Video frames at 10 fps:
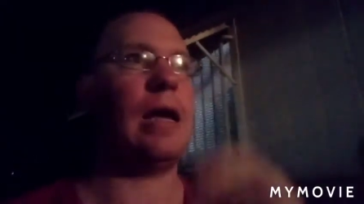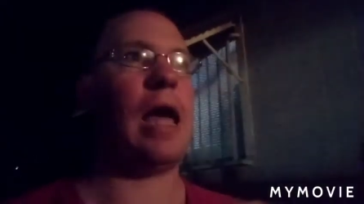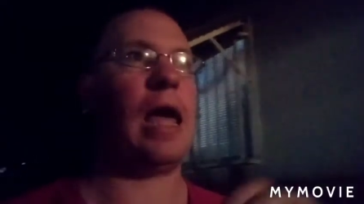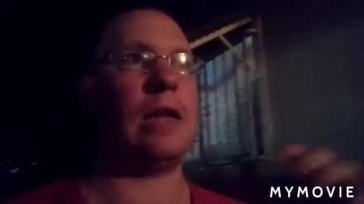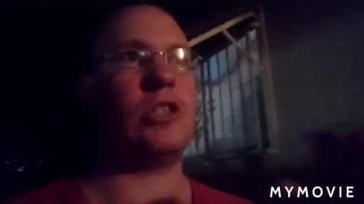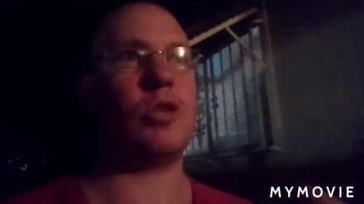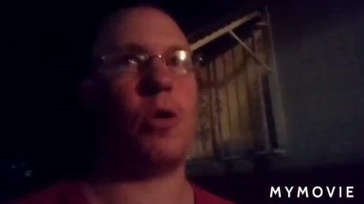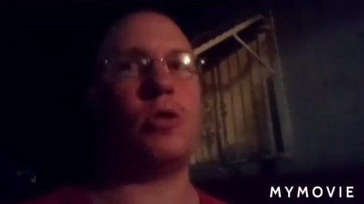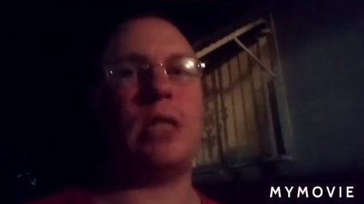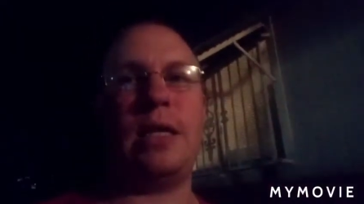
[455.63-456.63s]
And
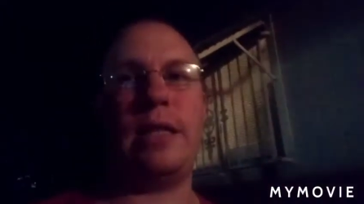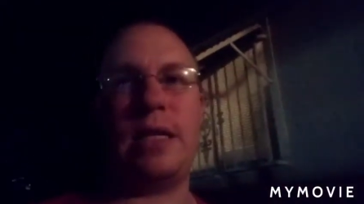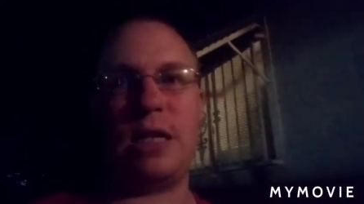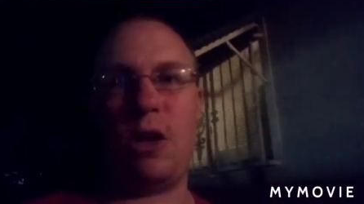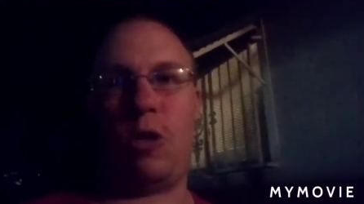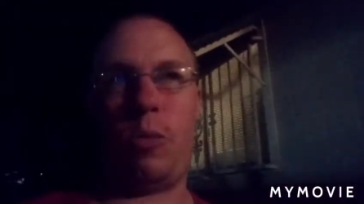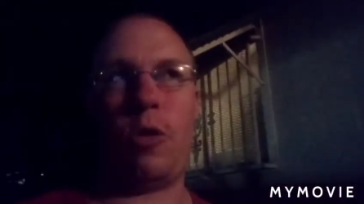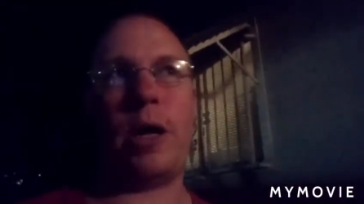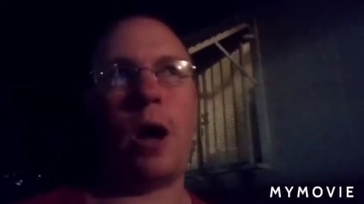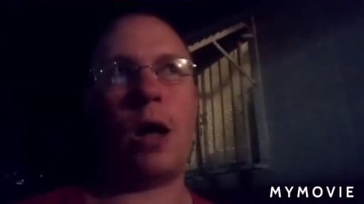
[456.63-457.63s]
supposedly this little
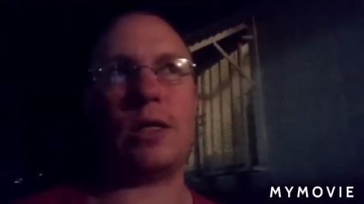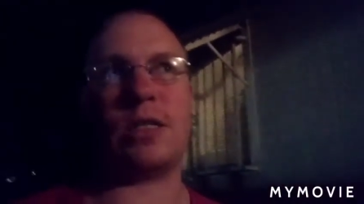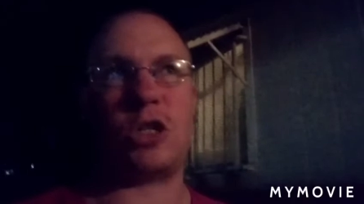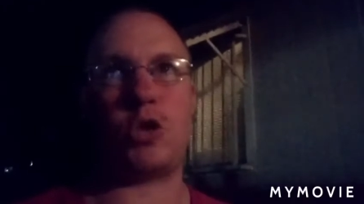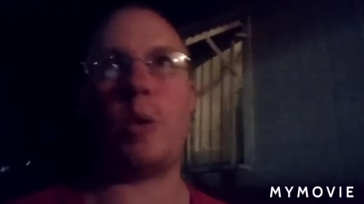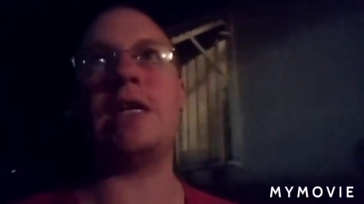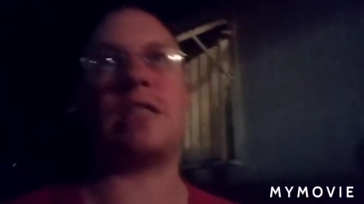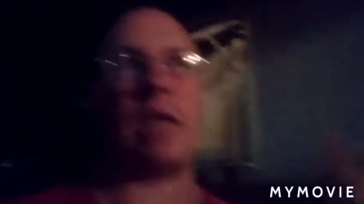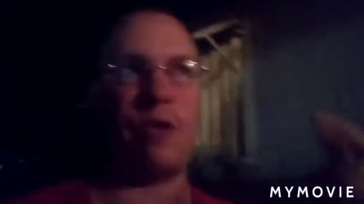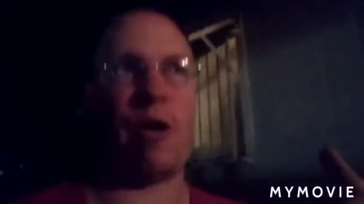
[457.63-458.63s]
boy haunts the swings
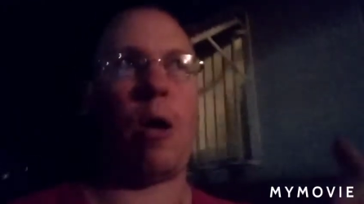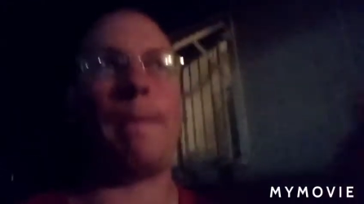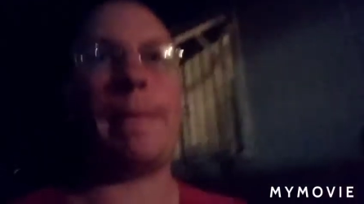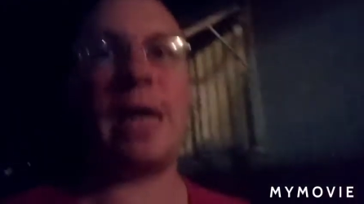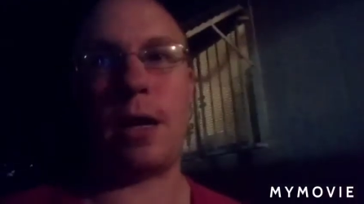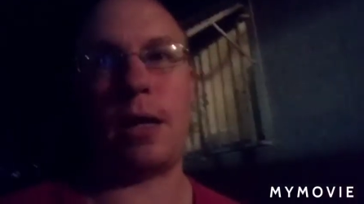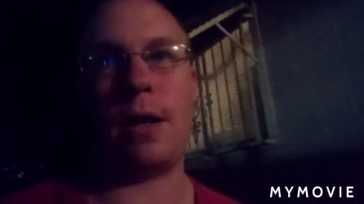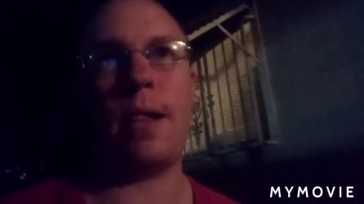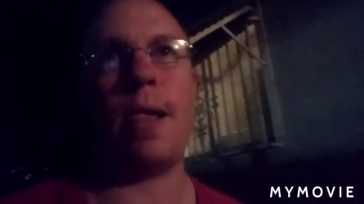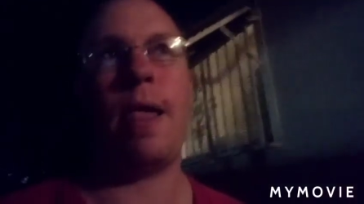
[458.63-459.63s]
at around midnight.
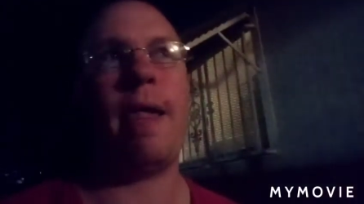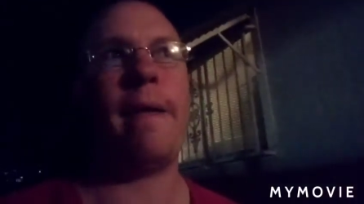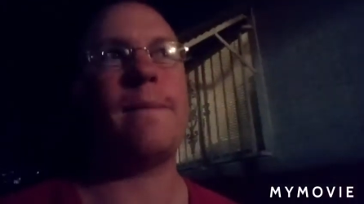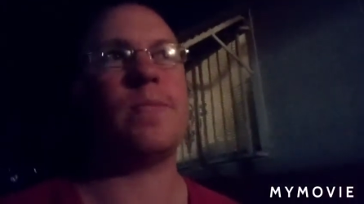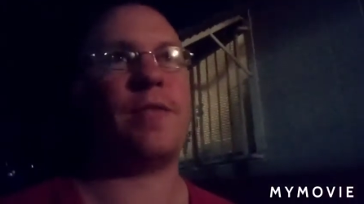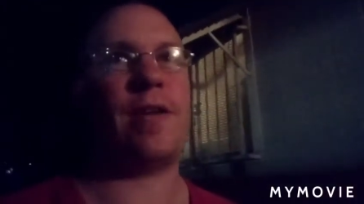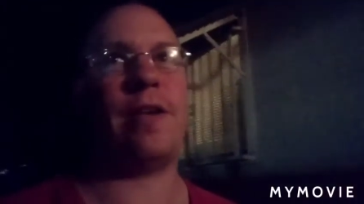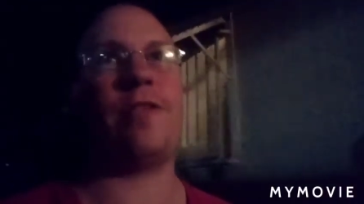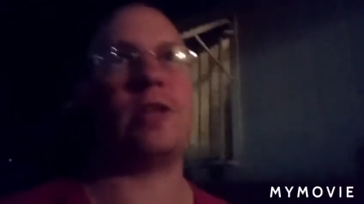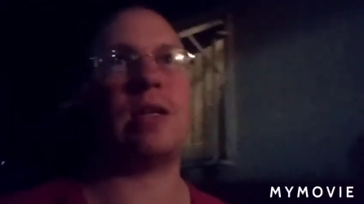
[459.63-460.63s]
The very
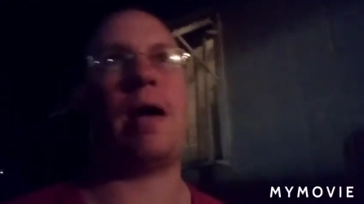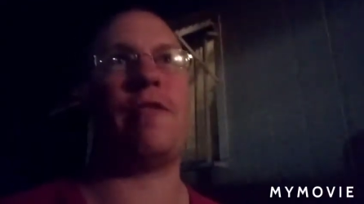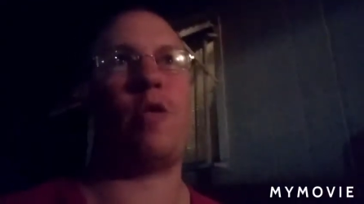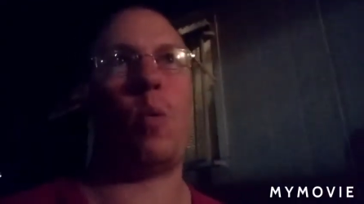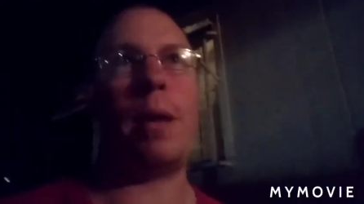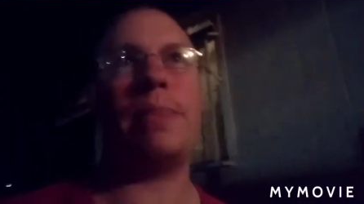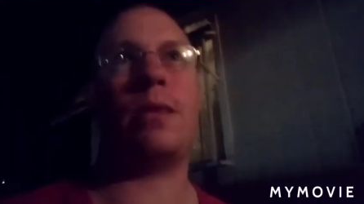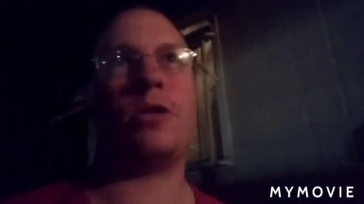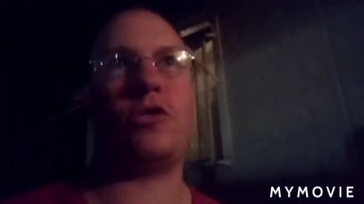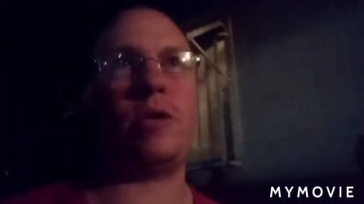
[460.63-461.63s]
first time I ever went
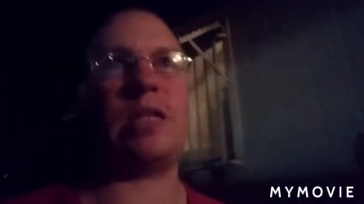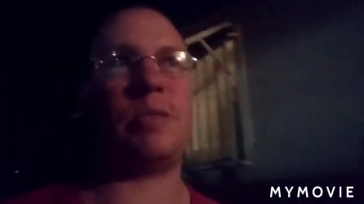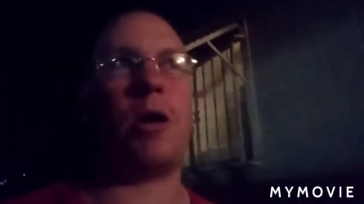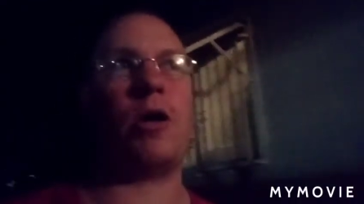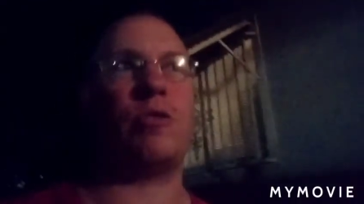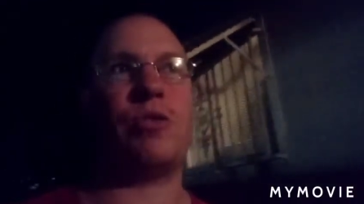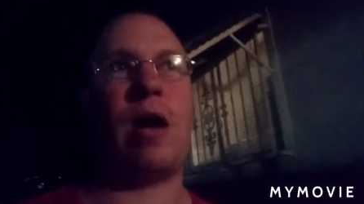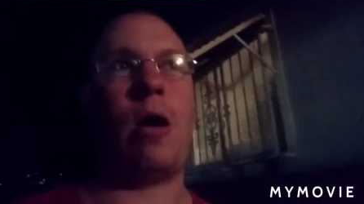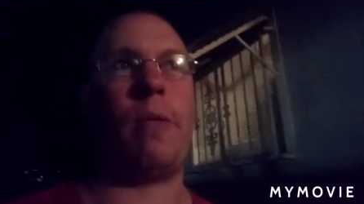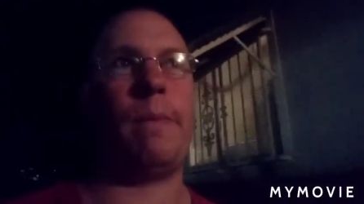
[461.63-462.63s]
to this park was
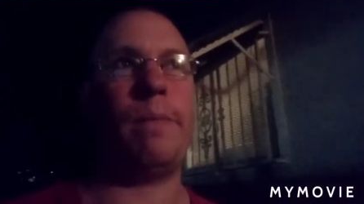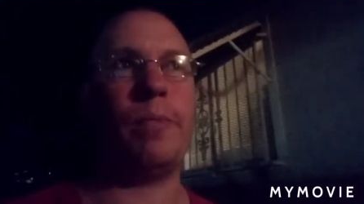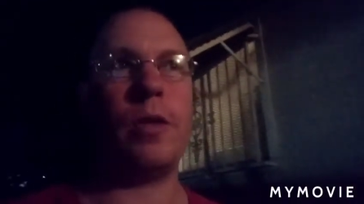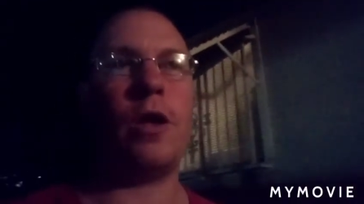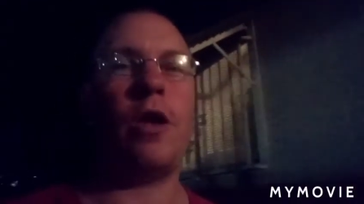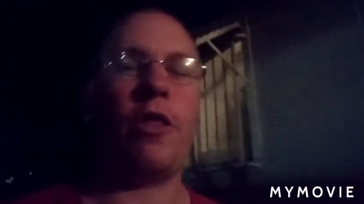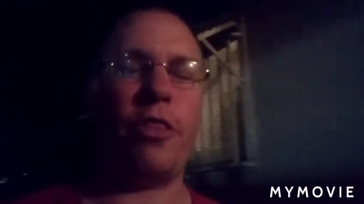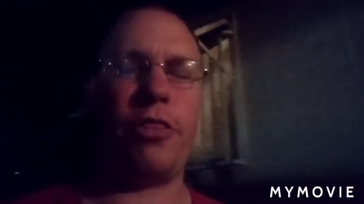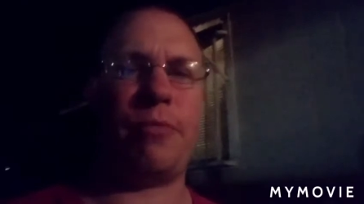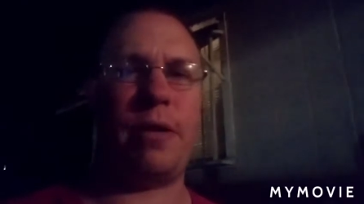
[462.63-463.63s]
around
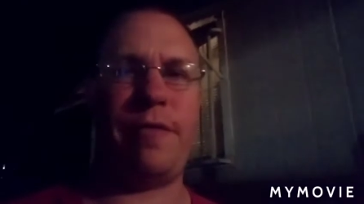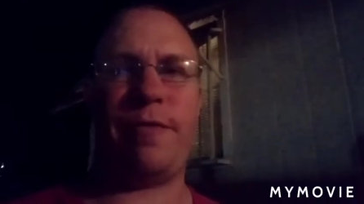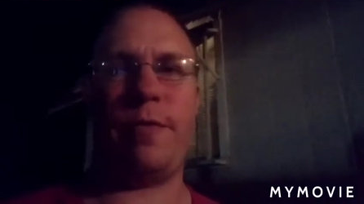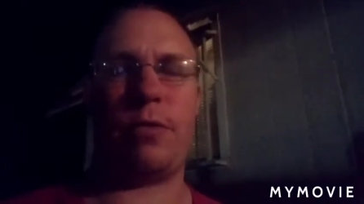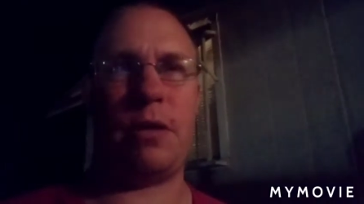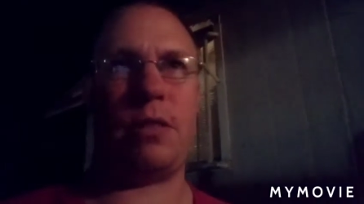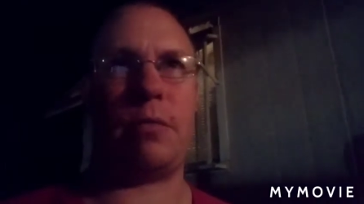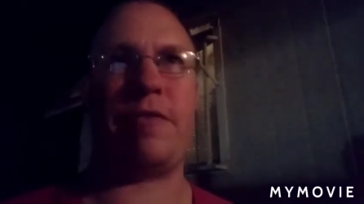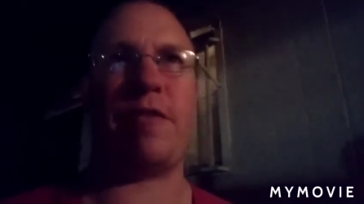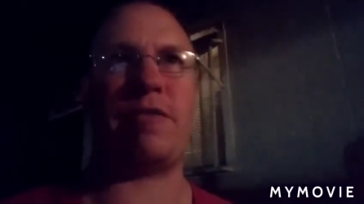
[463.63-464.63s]
3 3
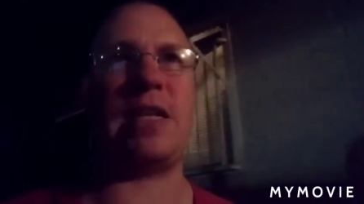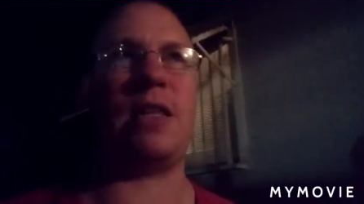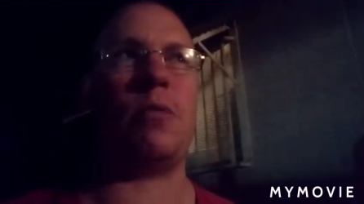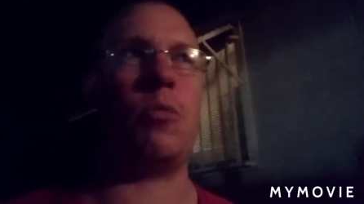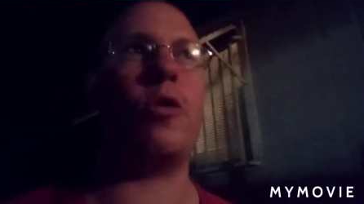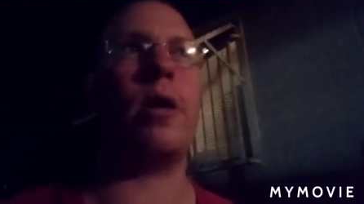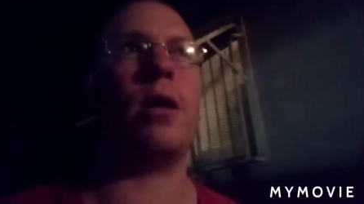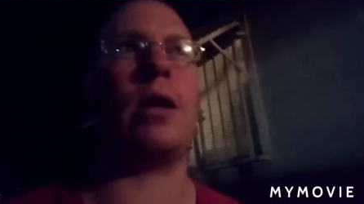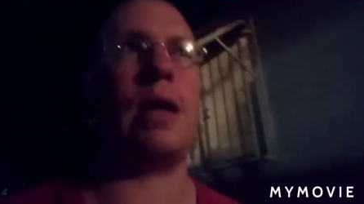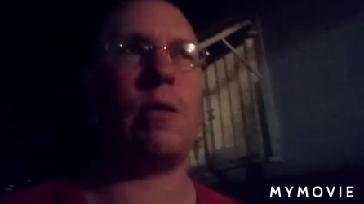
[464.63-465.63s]
3:15 in the
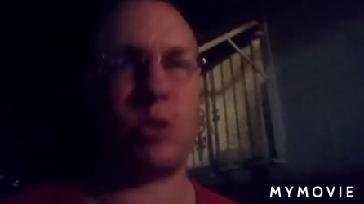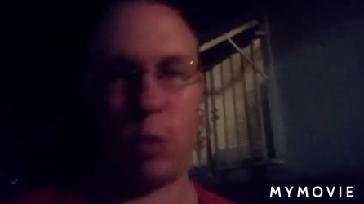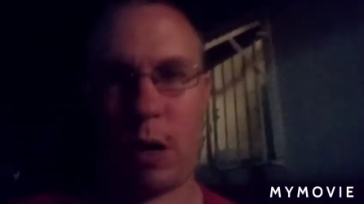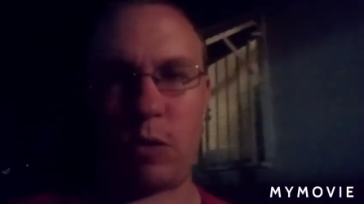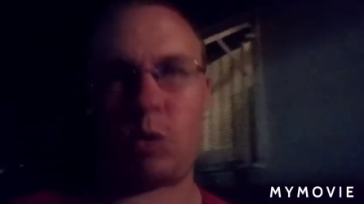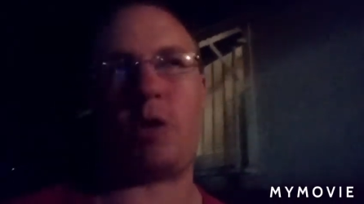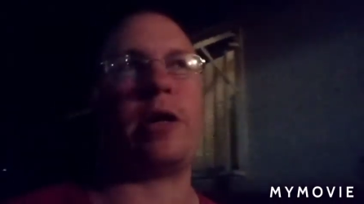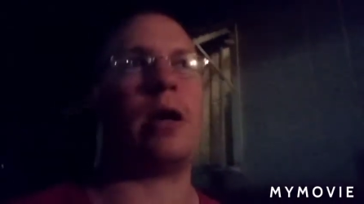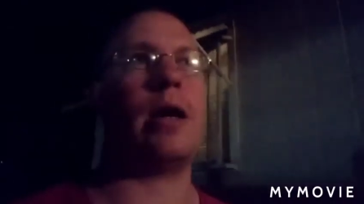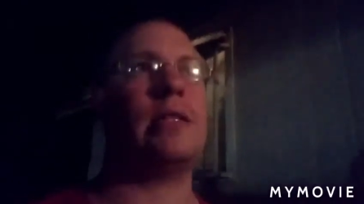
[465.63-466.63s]
morning, and that was when I was
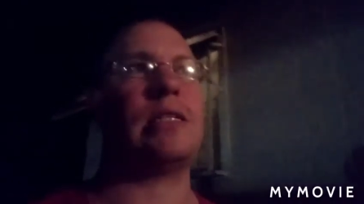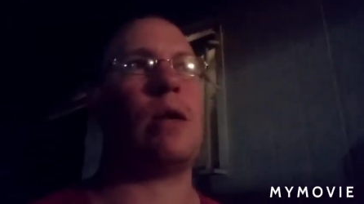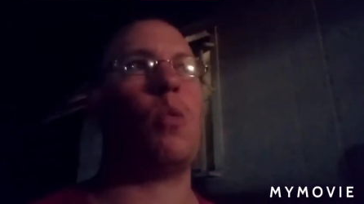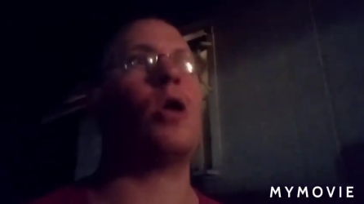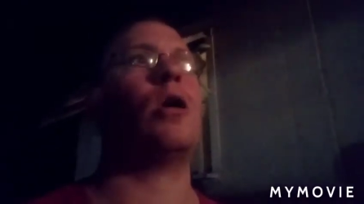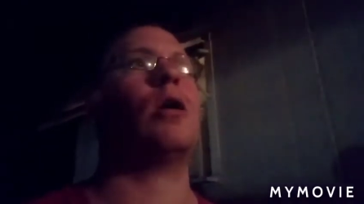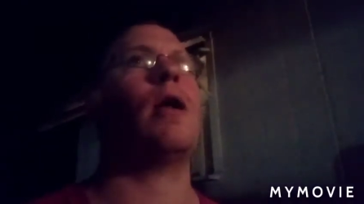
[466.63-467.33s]
working nights at work.